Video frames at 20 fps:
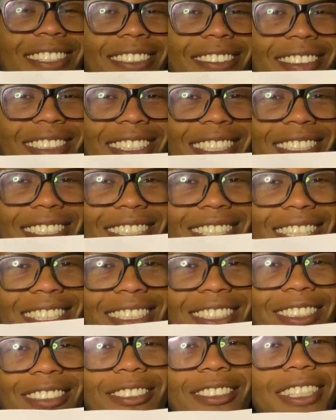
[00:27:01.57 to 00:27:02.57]
I was selling
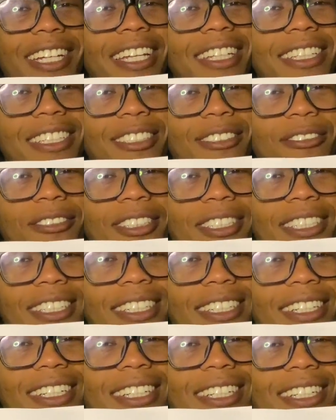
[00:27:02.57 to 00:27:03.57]
tattoos. Not this
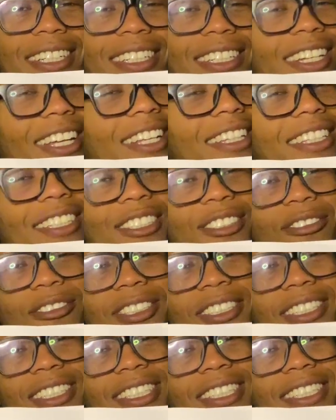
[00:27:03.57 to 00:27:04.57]
one. Not this
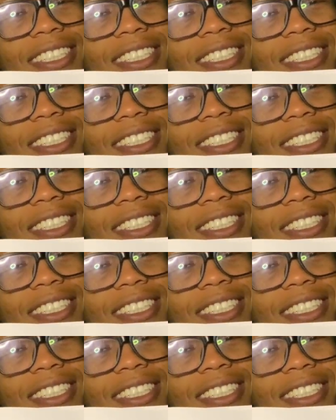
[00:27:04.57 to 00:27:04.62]
one.